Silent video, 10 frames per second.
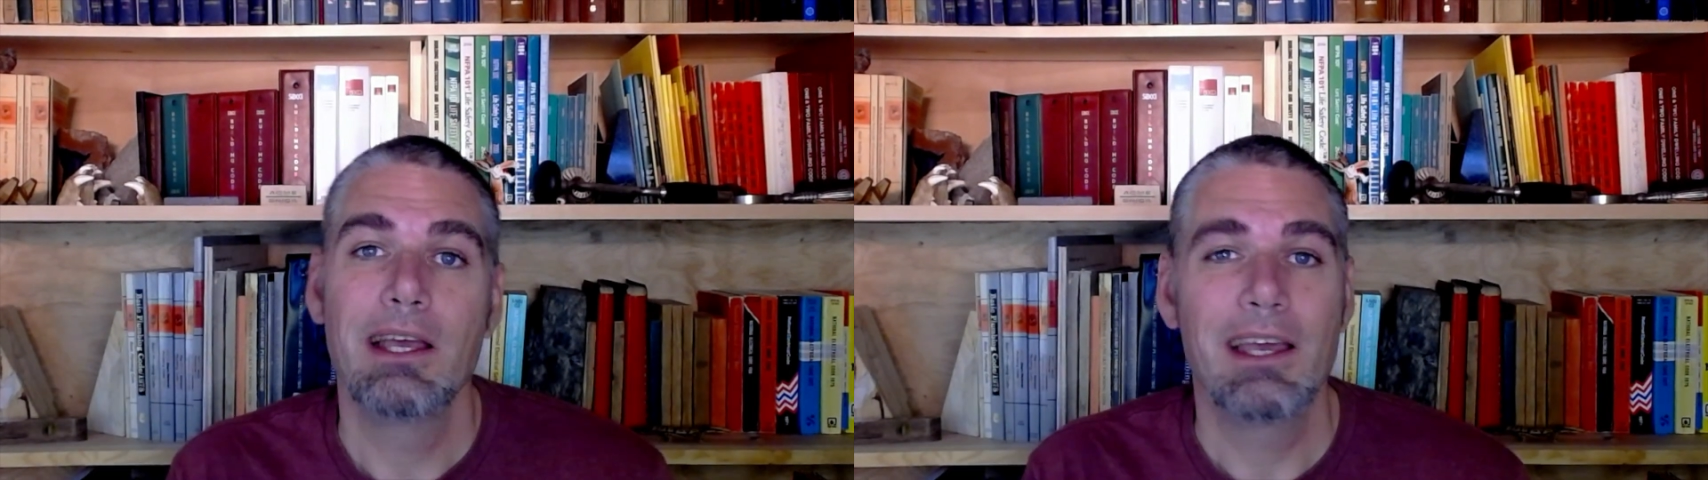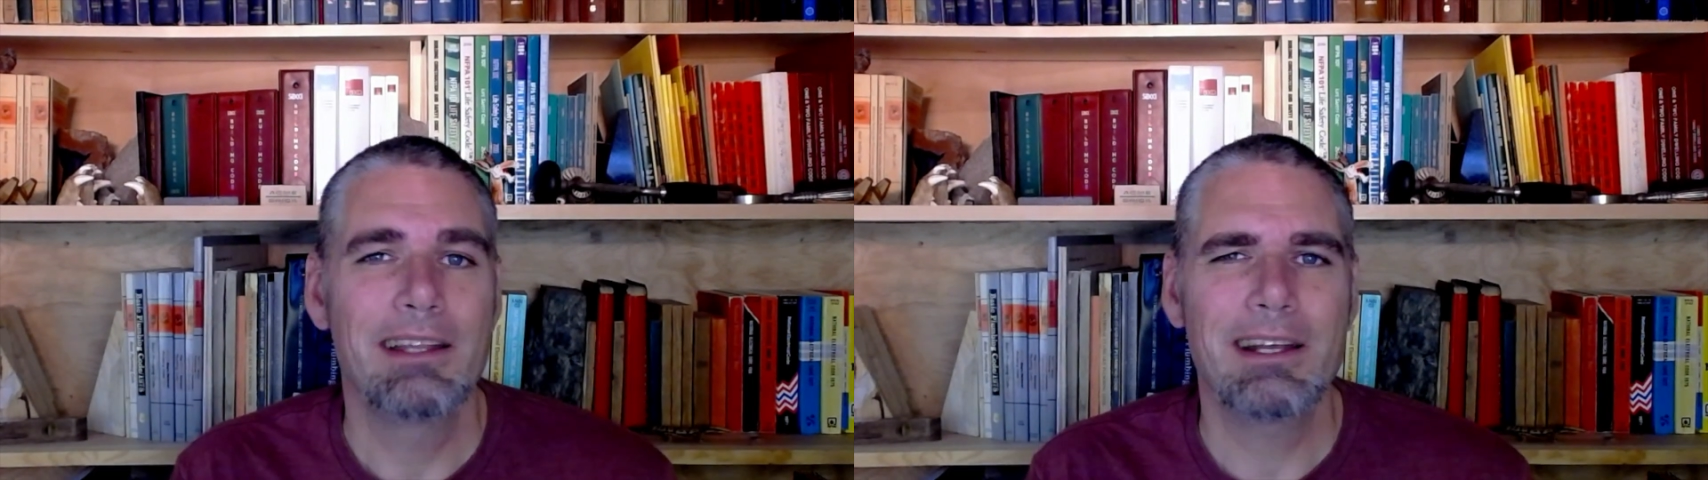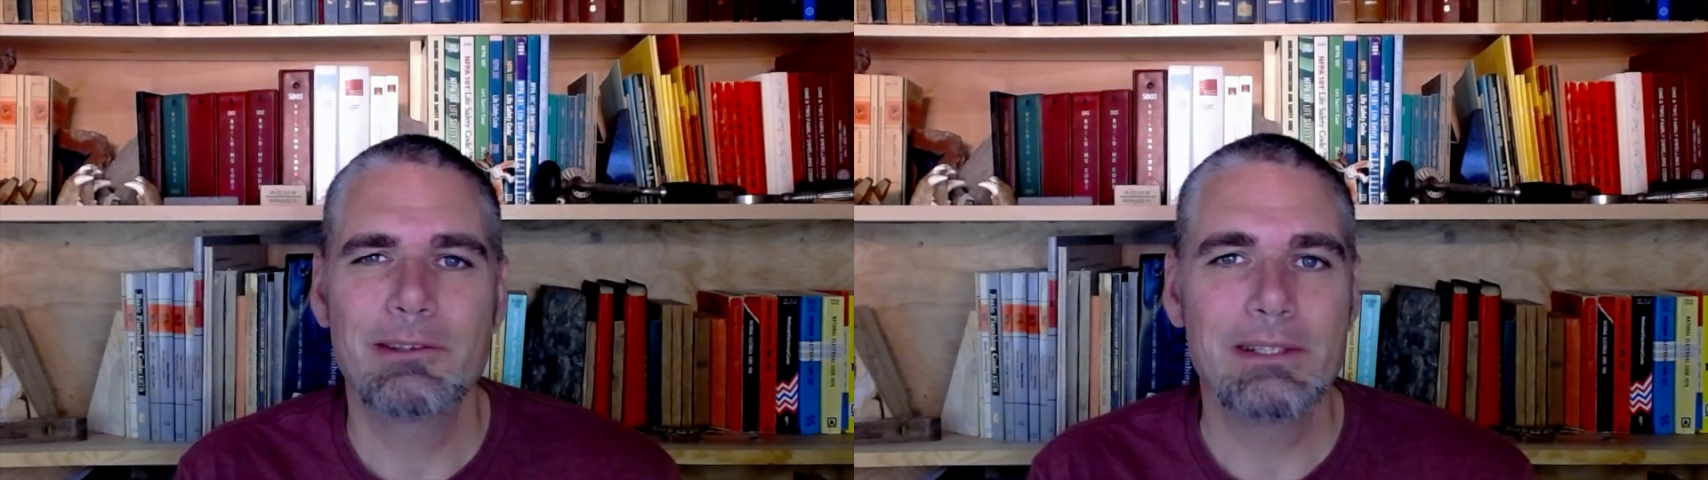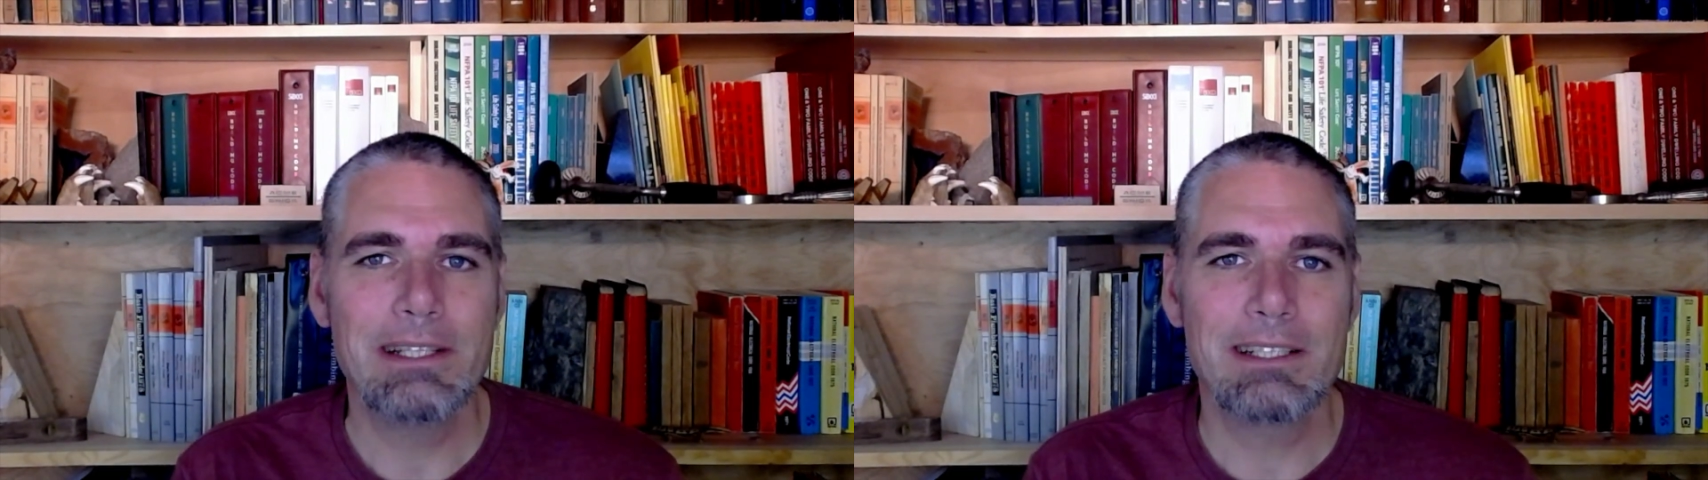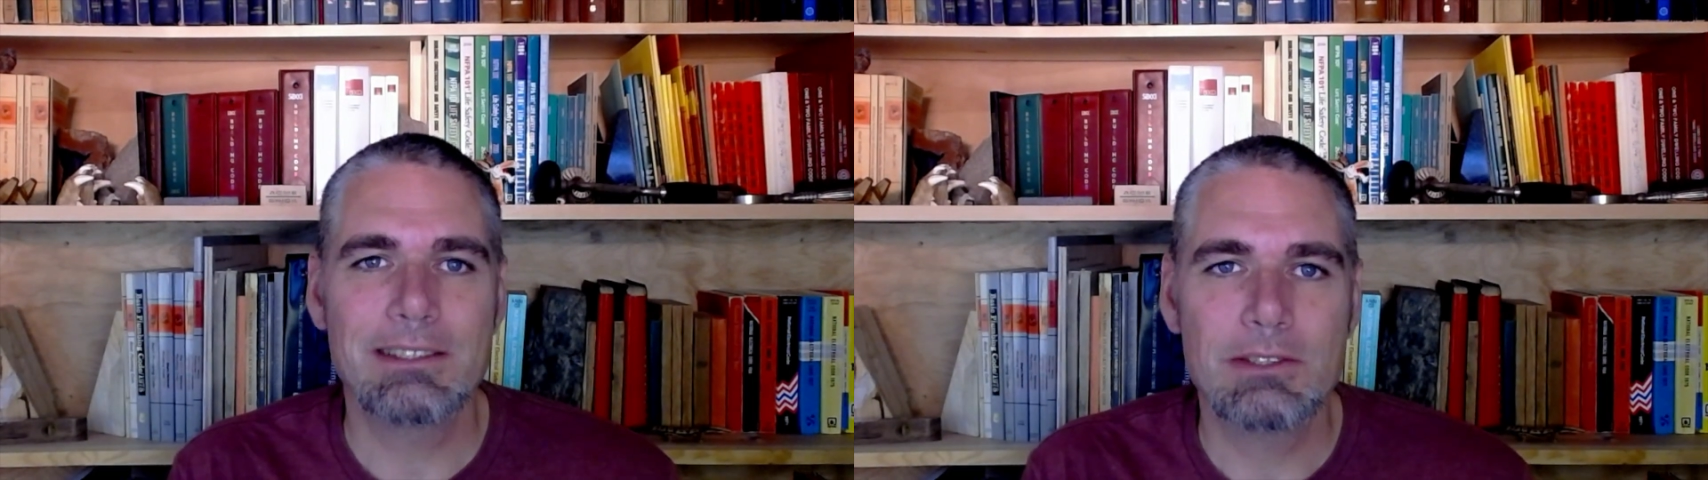in that it really
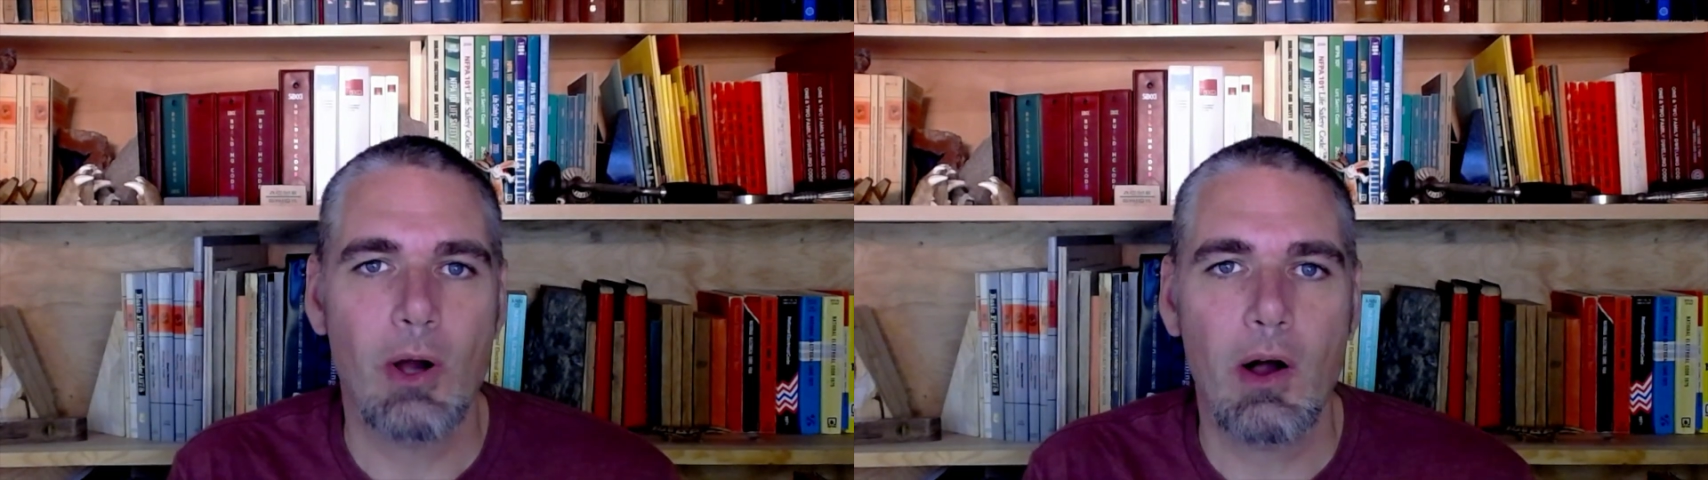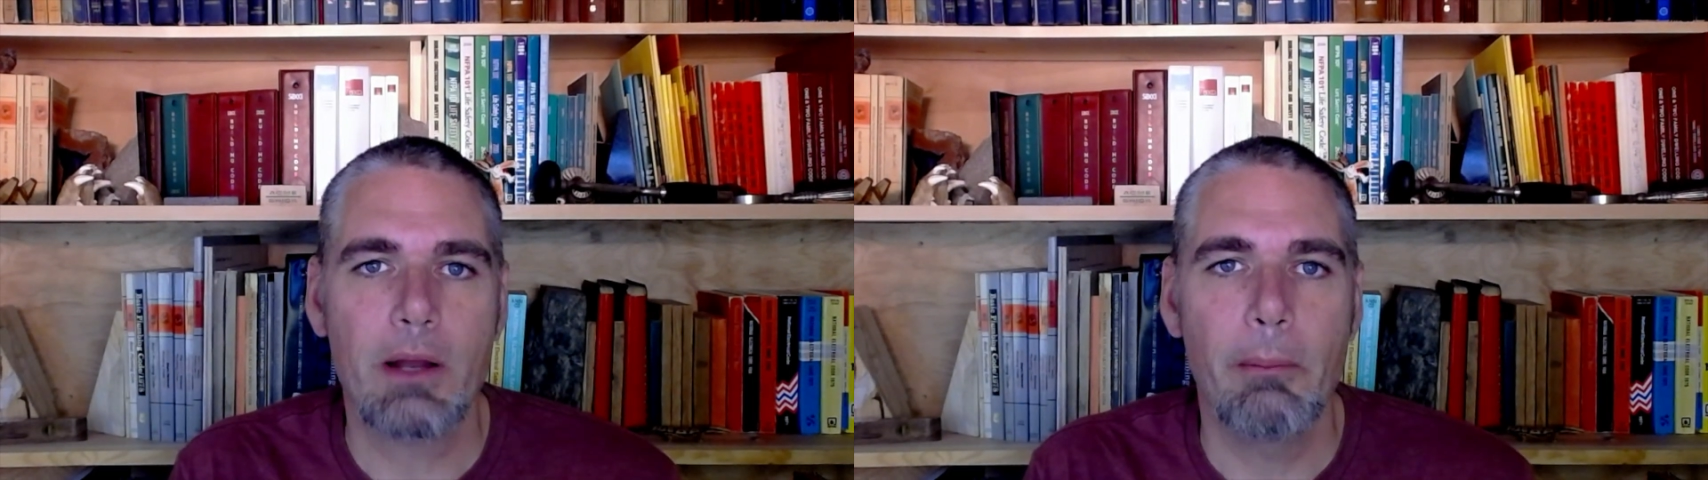doesn't talk